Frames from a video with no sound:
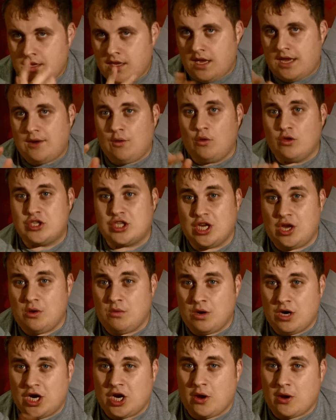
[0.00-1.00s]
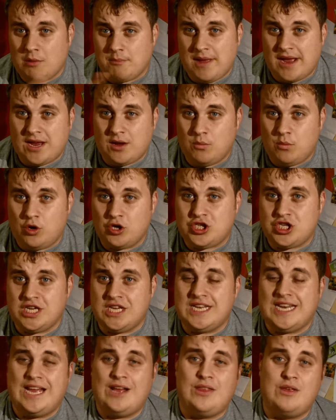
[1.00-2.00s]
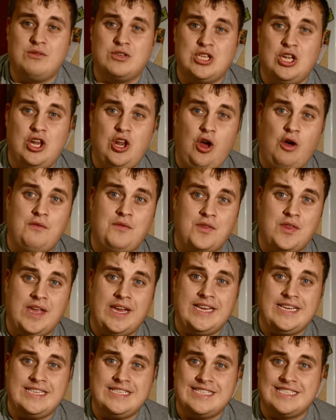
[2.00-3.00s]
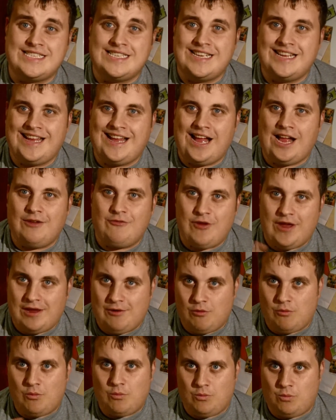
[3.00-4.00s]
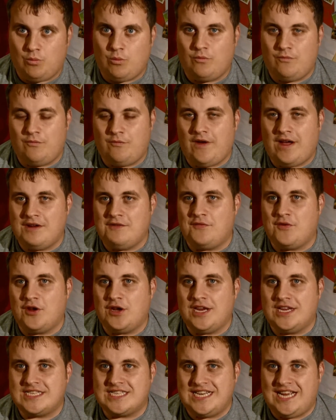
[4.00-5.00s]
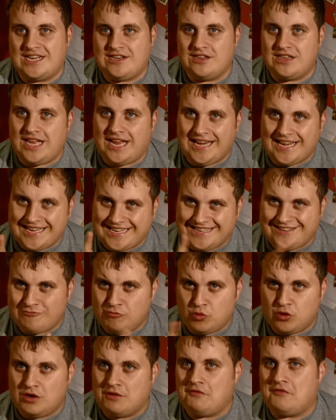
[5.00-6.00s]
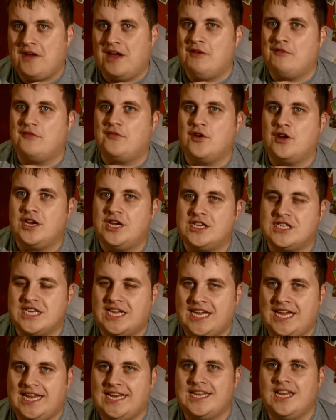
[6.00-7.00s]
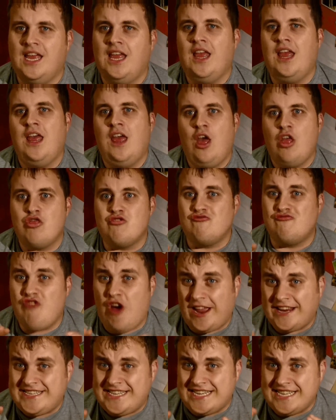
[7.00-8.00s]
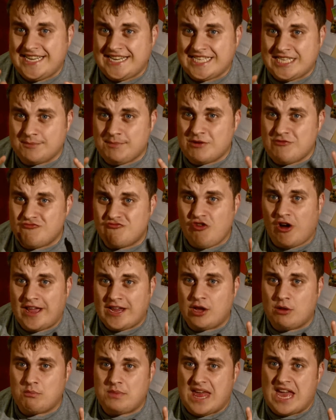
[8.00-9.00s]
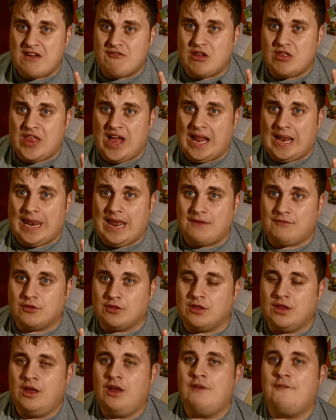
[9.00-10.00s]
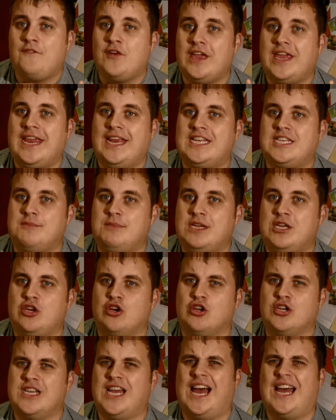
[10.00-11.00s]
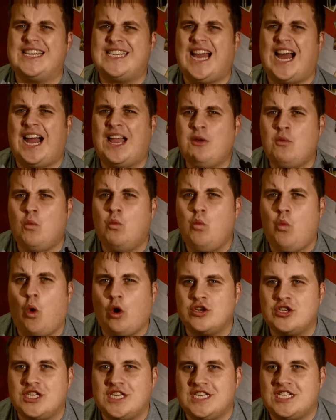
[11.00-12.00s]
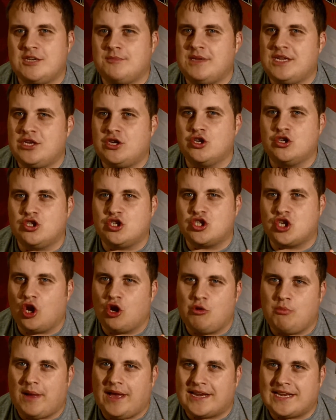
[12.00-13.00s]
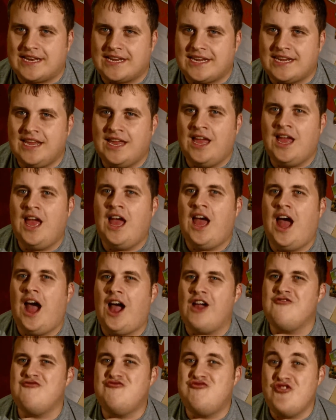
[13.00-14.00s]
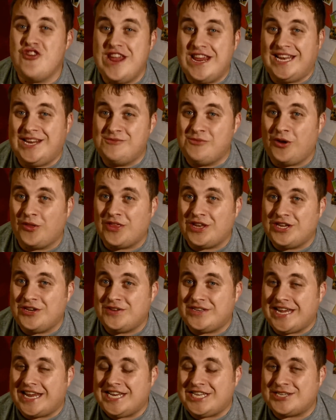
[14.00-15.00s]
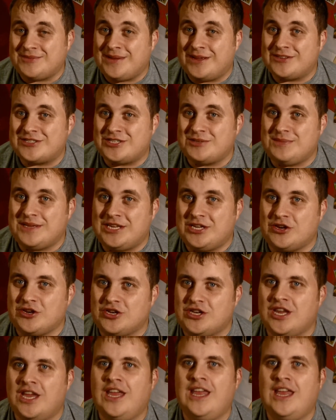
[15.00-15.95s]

And also, going back and watching it now, there was a lot of things I find funny as an adult I wouldn't have found funny as a kid. The writing needs to be right up there at that level for it to be good. And I want it to be good so badly. I really want the new Dangermouse to be good.